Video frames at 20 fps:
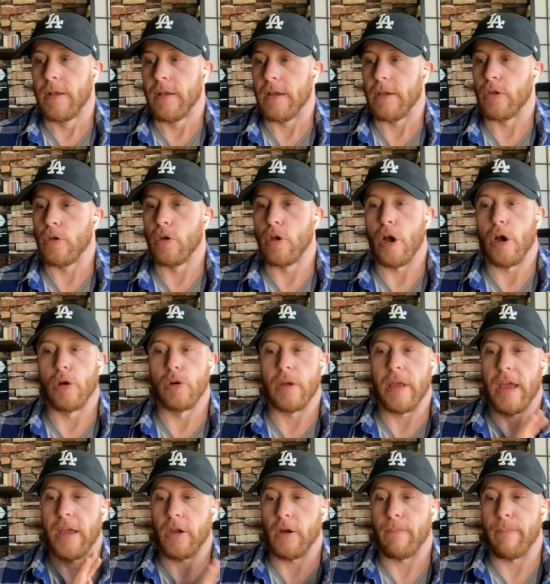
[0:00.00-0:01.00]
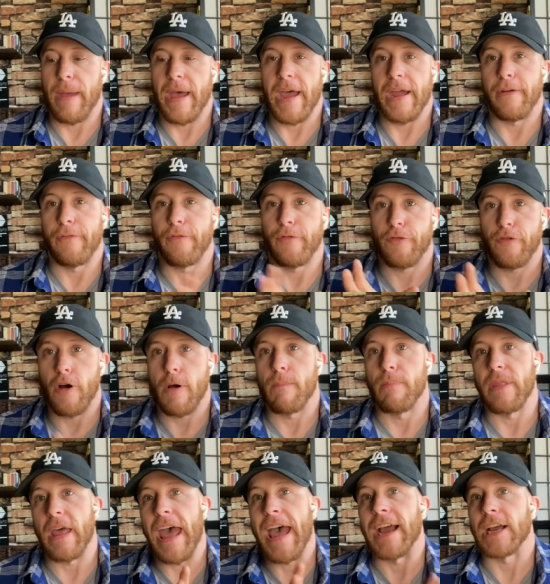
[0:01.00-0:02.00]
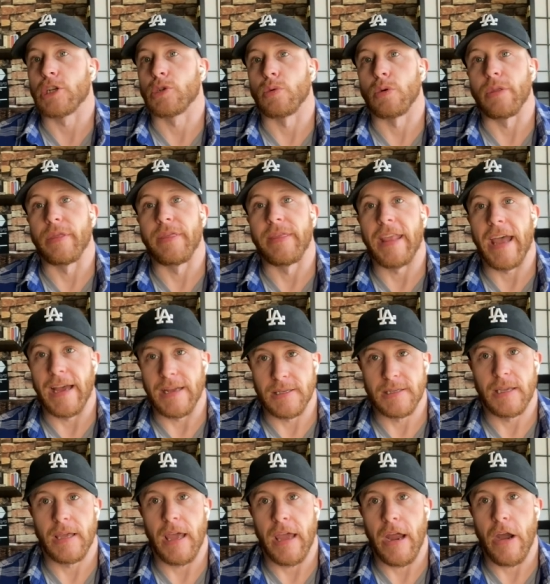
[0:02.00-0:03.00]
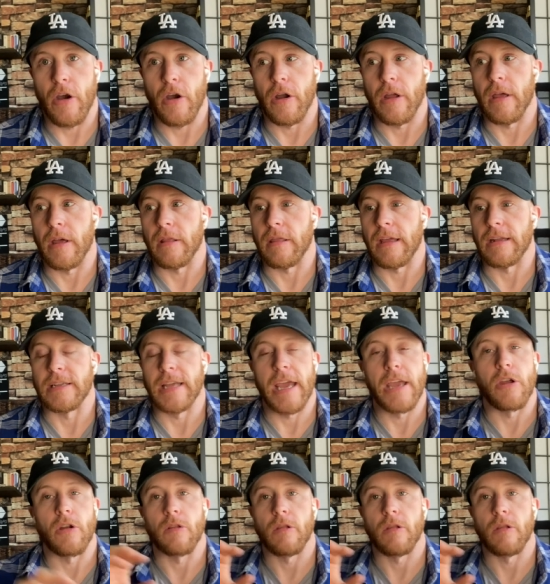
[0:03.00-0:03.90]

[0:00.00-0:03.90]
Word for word: You go get your bag from the actual desk area. They take your